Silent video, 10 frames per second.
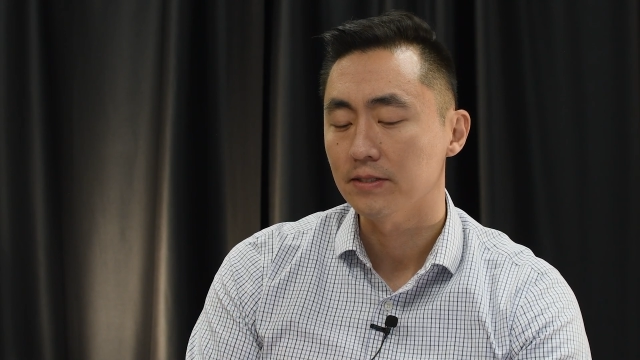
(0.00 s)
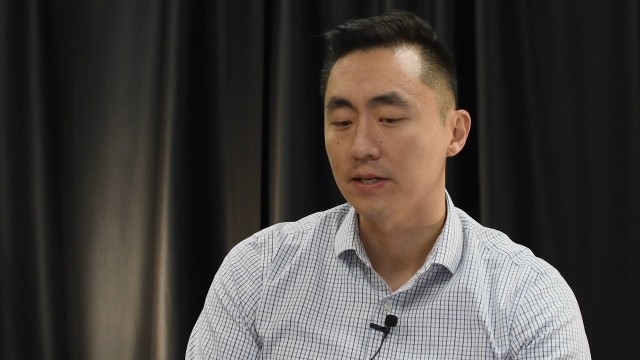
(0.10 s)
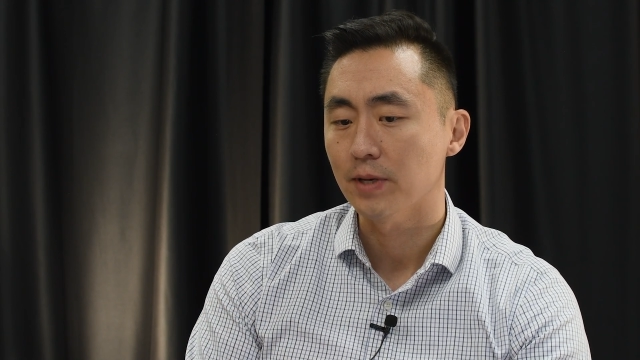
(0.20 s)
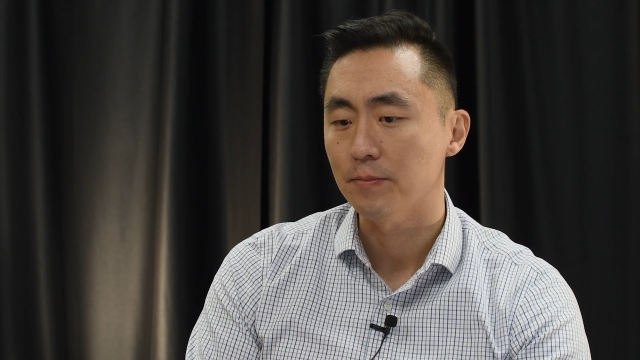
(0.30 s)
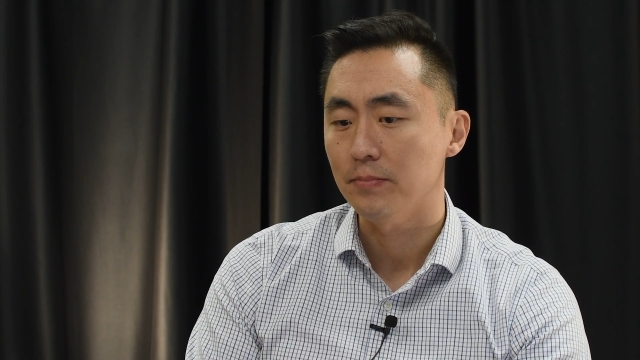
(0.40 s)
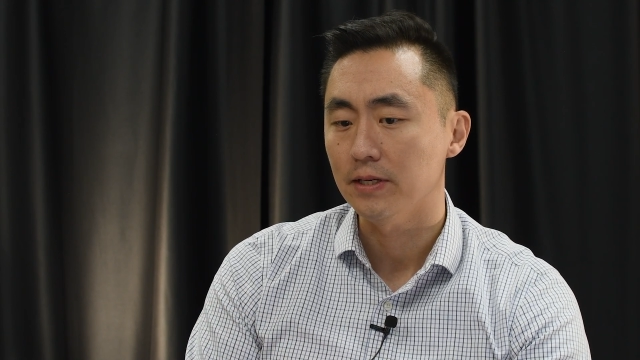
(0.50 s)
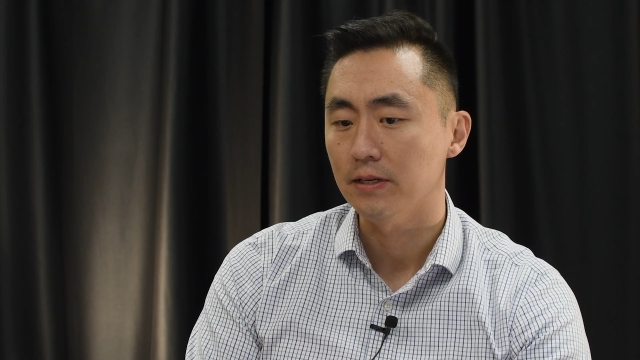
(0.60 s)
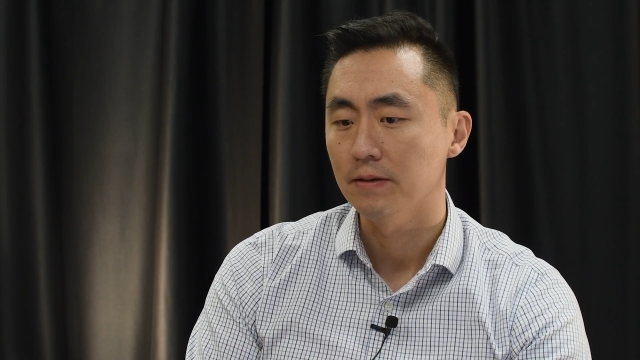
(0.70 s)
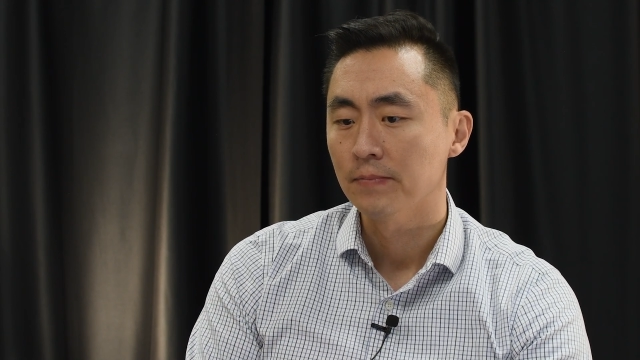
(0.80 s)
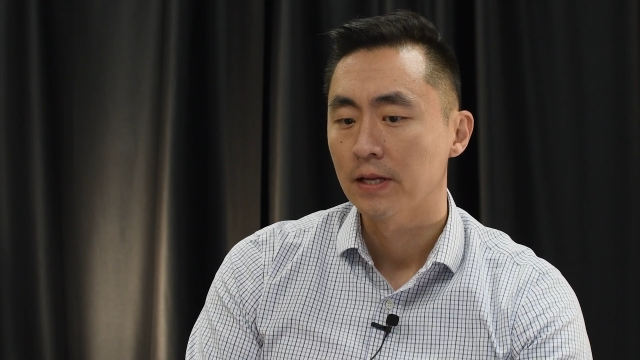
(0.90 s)
they might
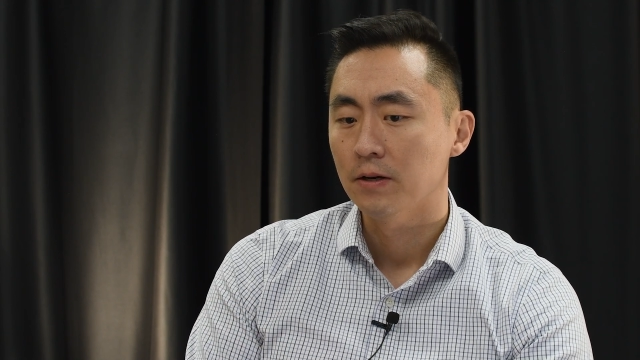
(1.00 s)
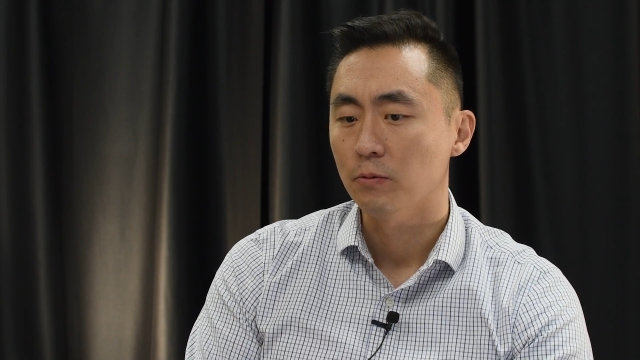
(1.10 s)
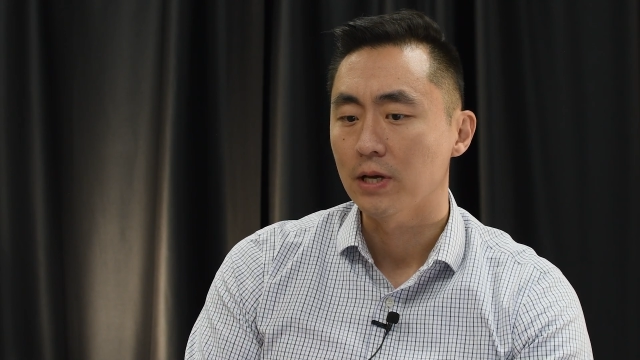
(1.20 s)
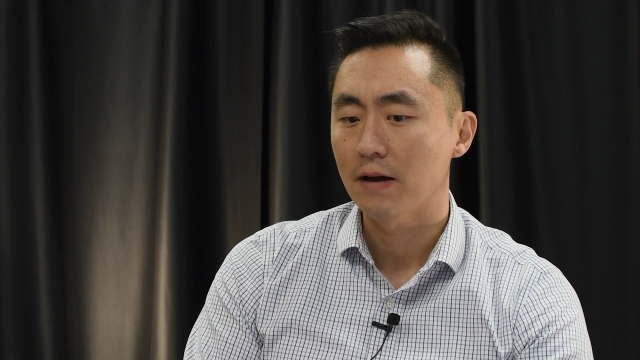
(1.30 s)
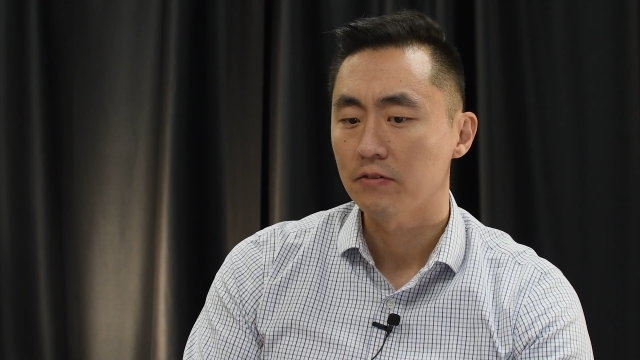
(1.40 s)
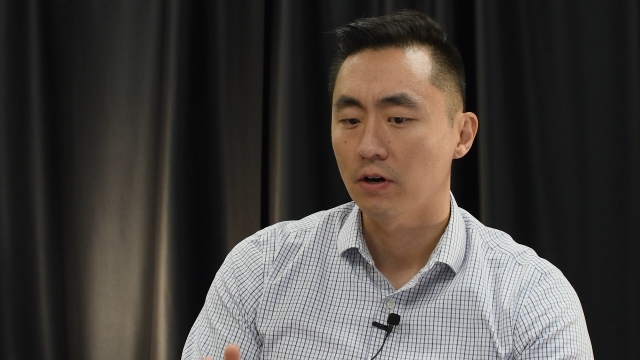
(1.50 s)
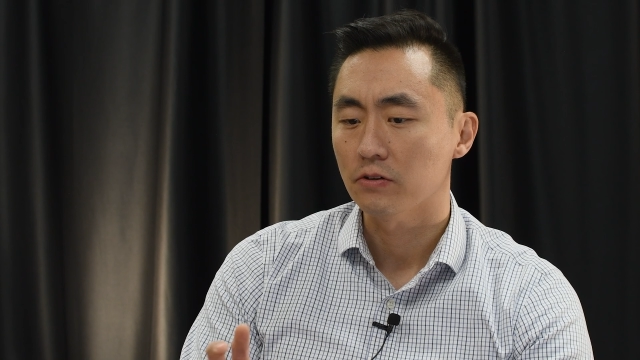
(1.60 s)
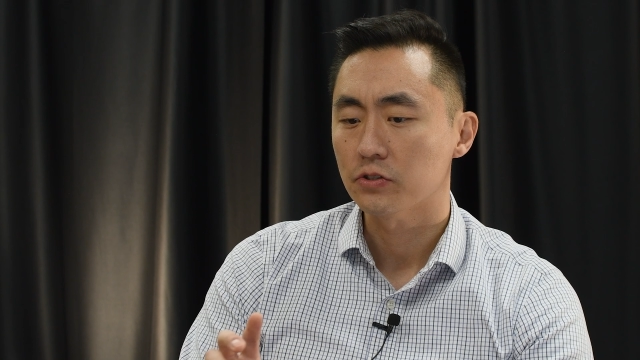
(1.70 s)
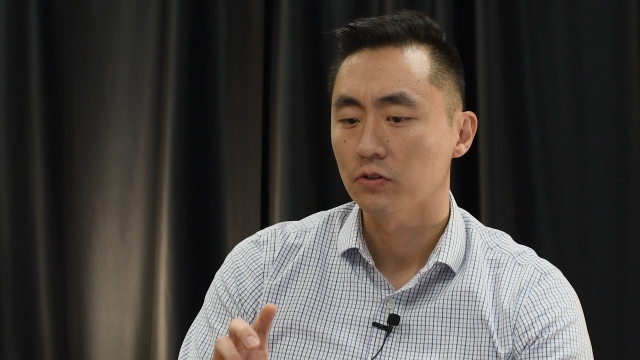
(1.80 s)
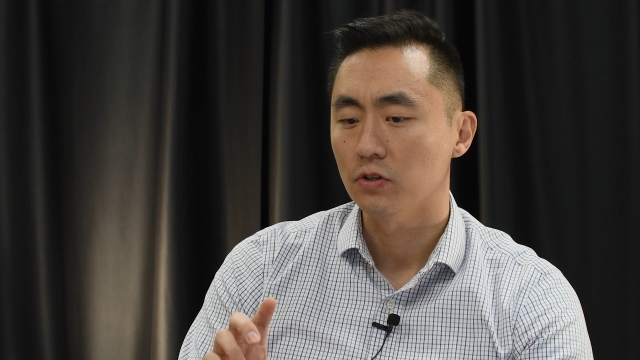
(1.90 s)
be, we have to
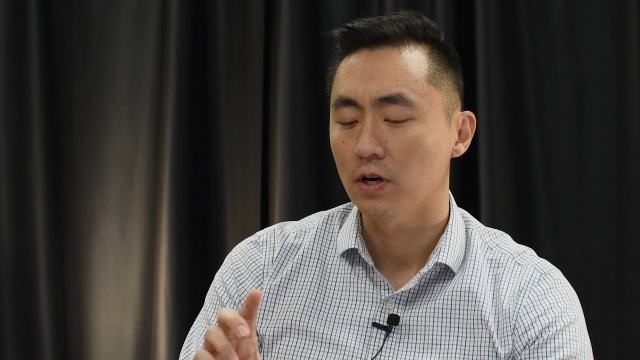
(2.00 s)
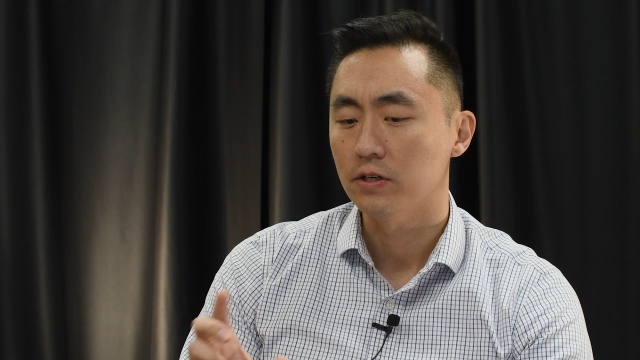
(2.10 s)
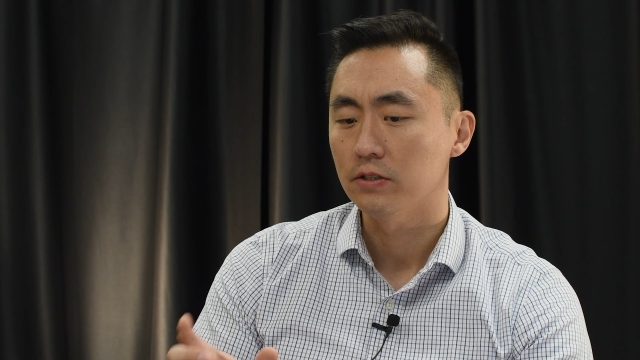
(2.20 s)
also